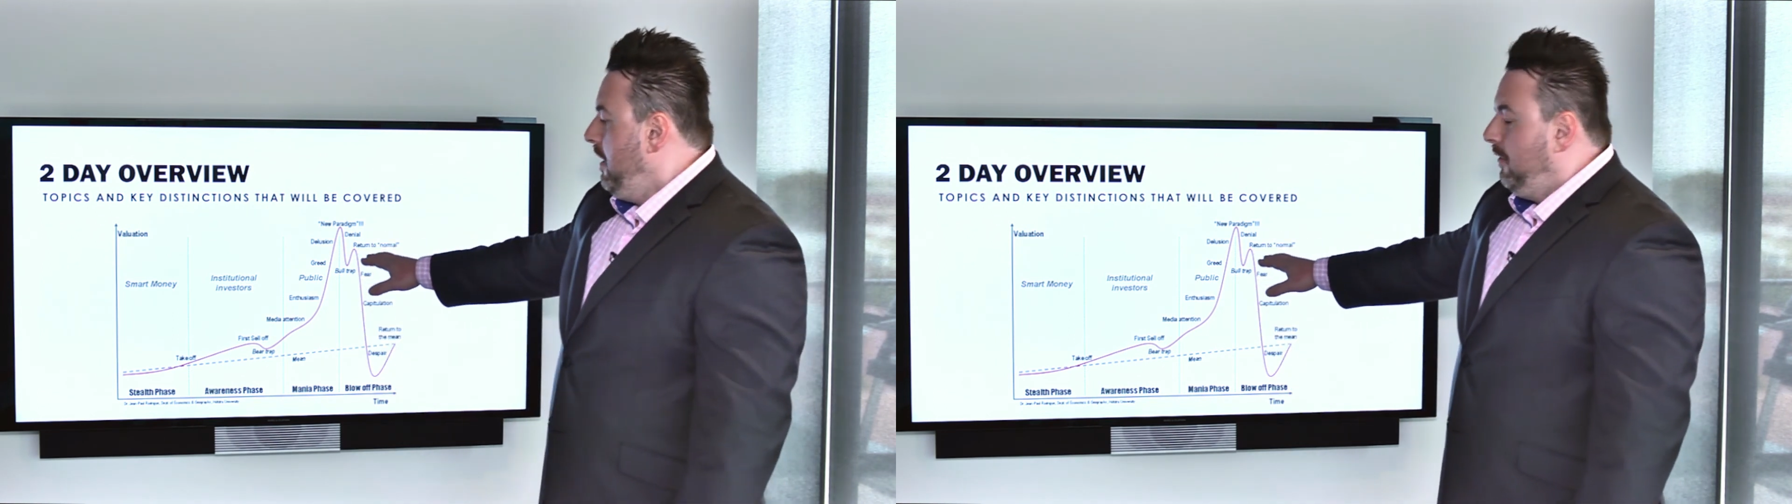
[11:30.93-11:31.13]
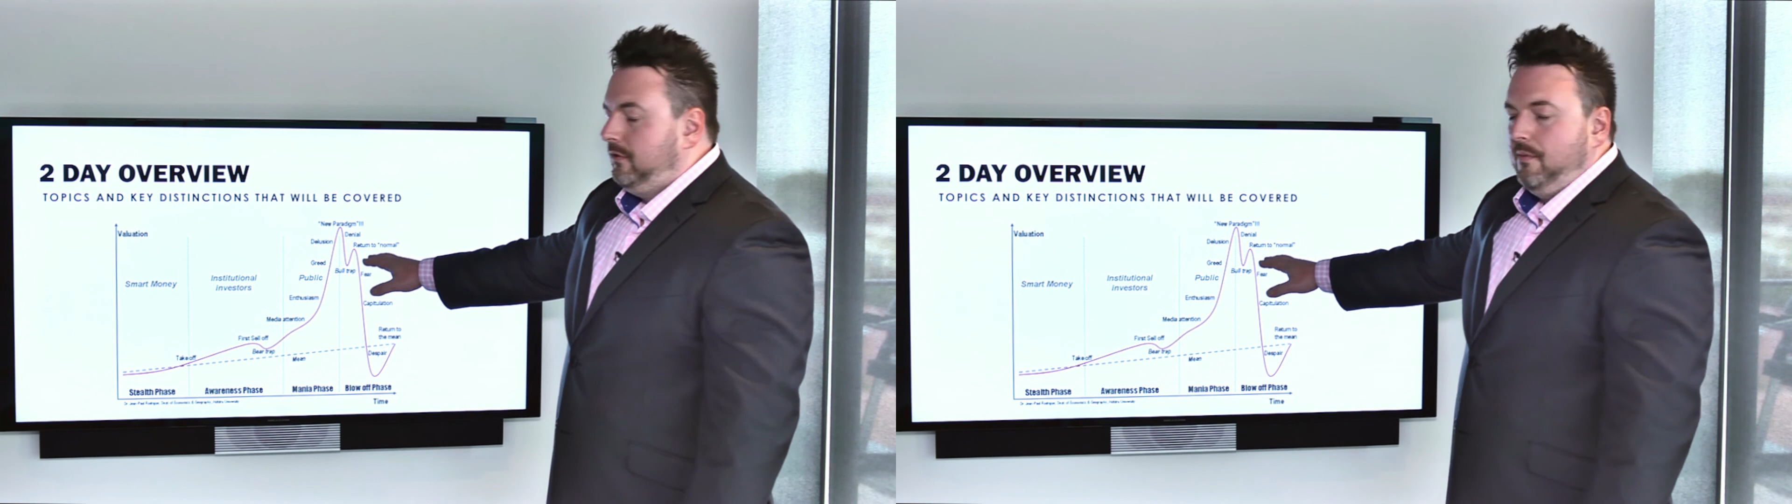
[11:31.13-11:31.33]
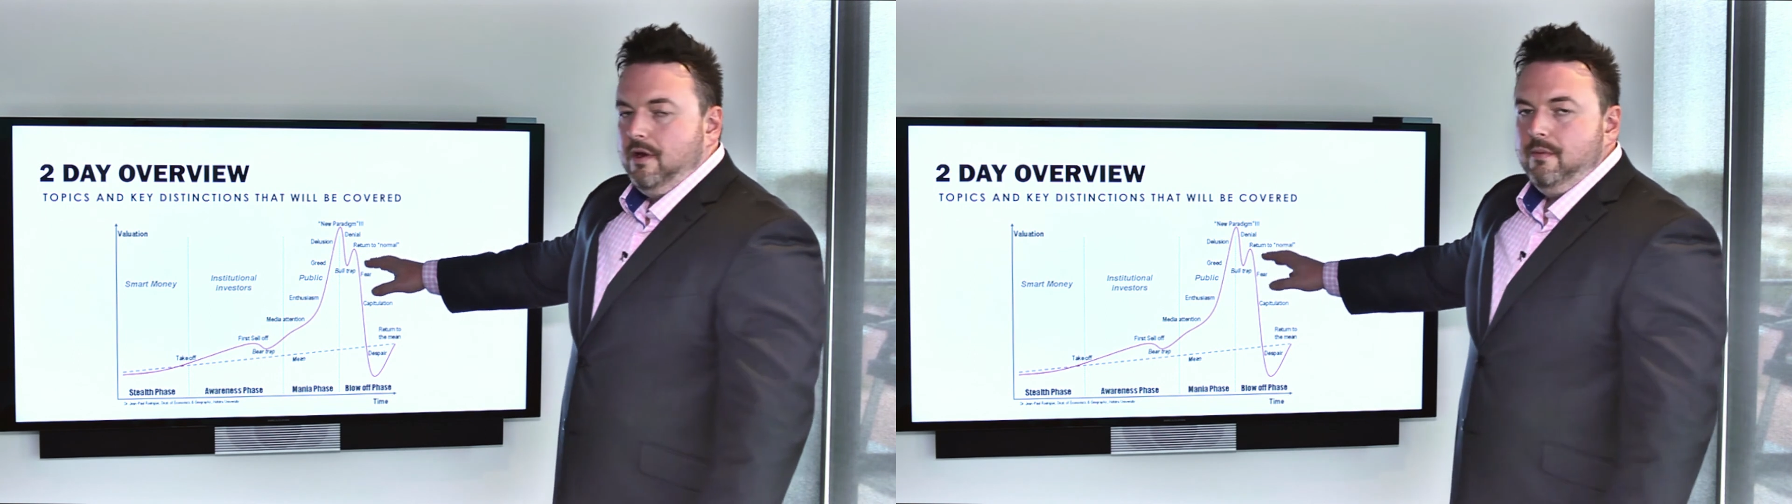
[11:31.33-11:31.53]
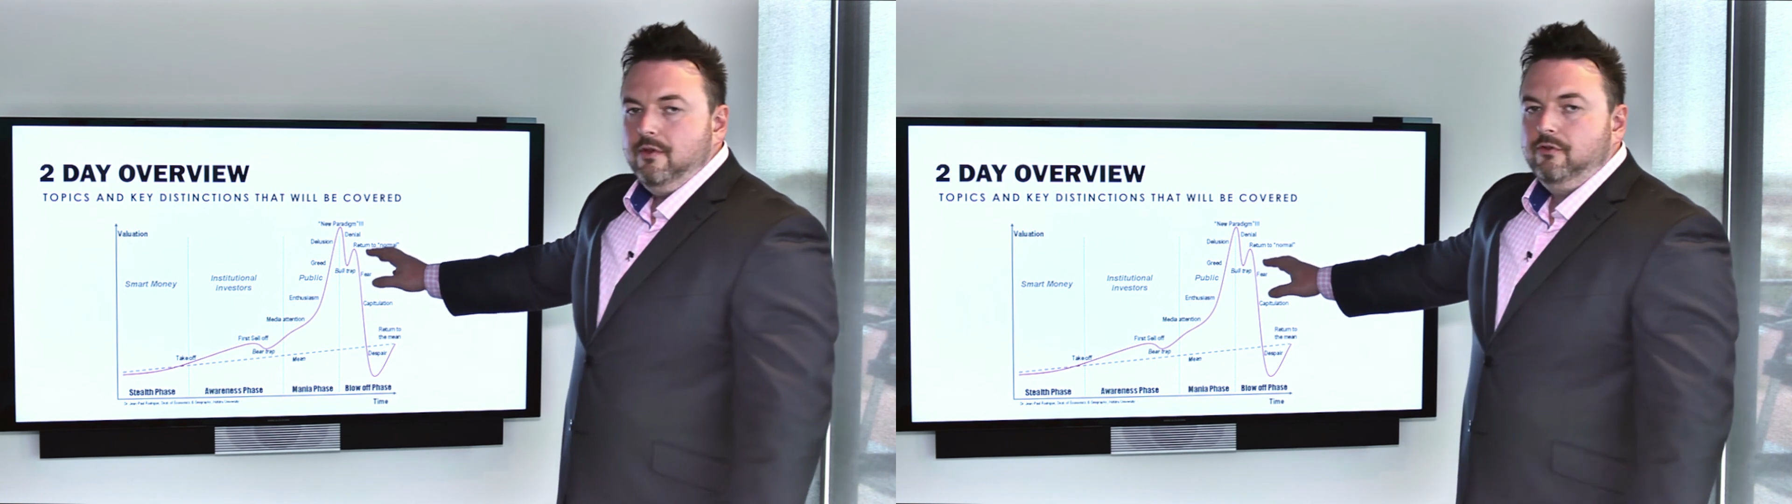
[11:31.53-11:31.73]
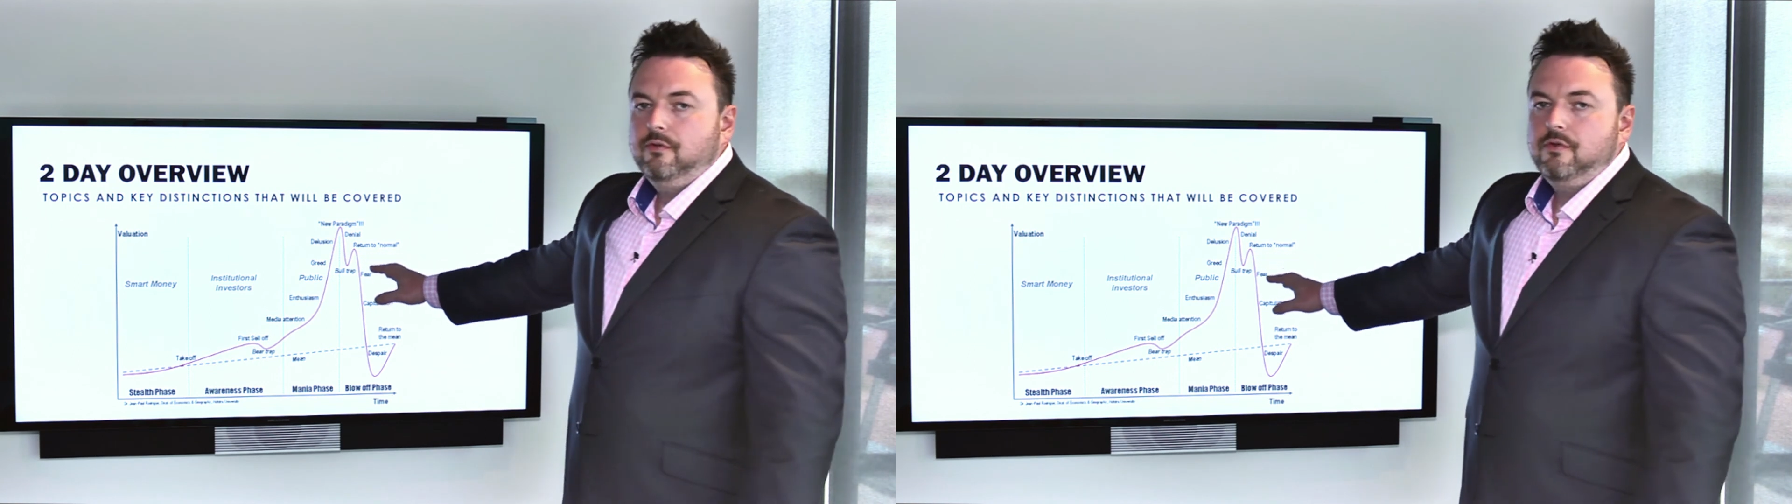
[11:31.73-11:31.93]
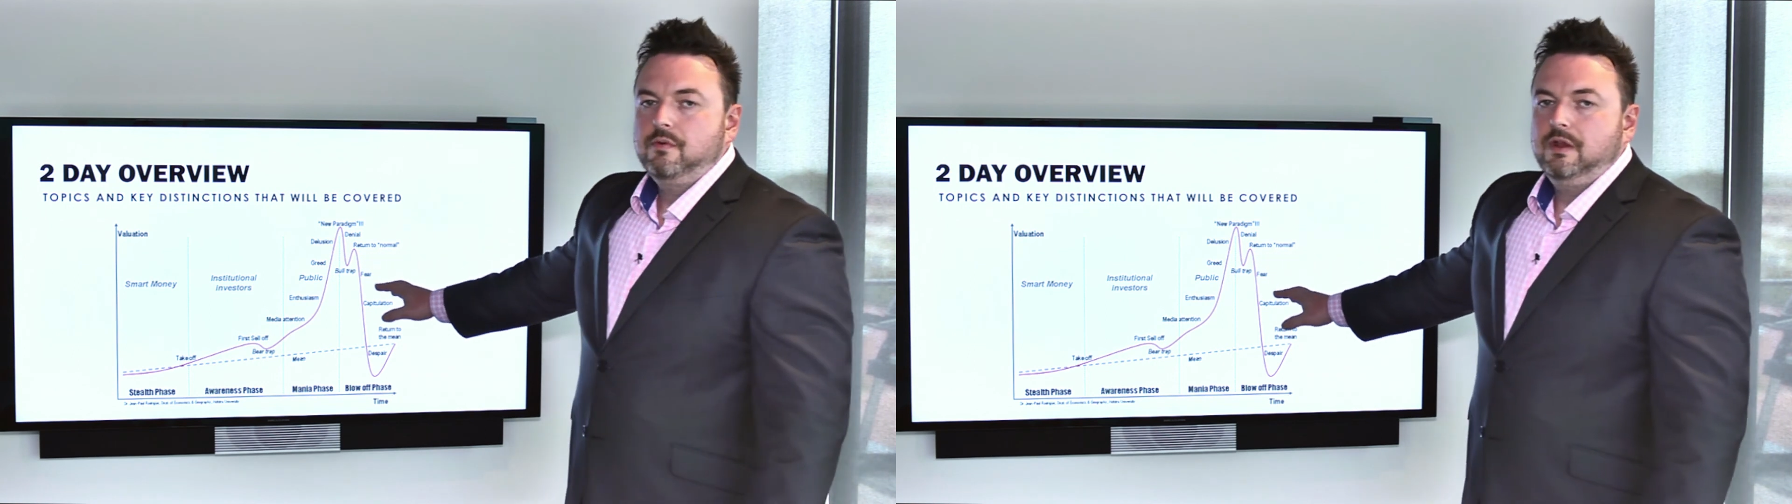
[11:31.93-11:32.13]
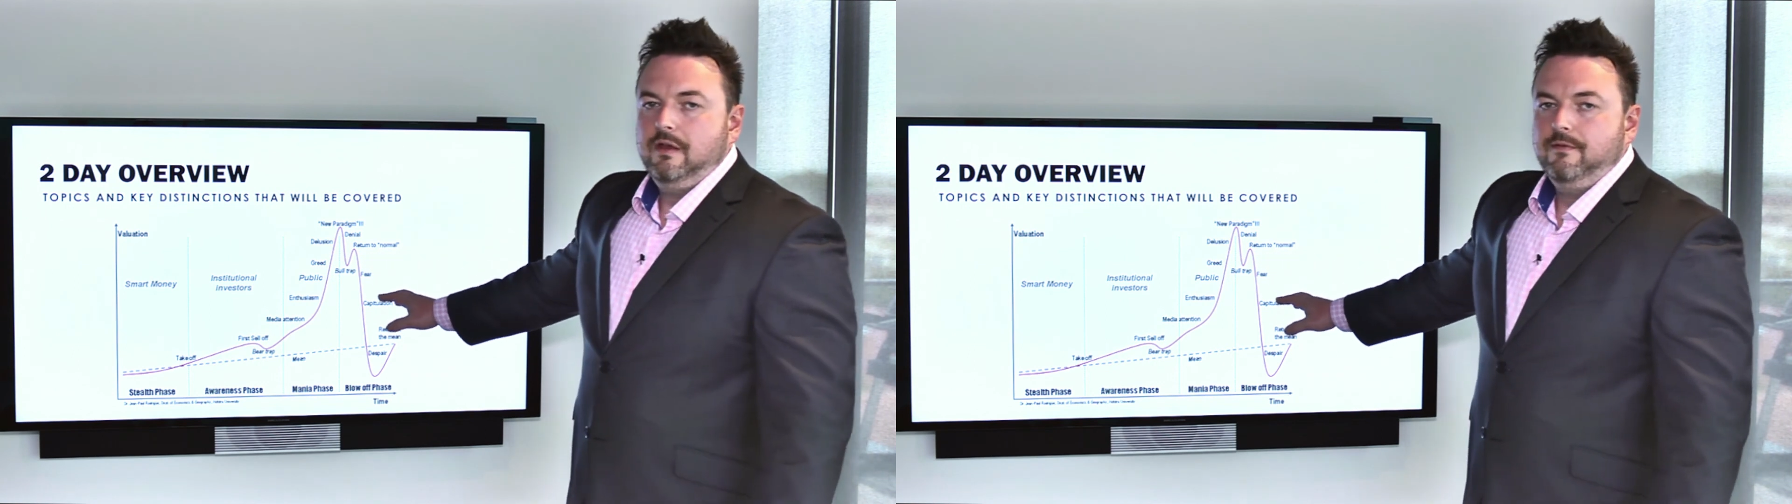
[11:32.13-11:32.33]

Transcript: So what I want to do during the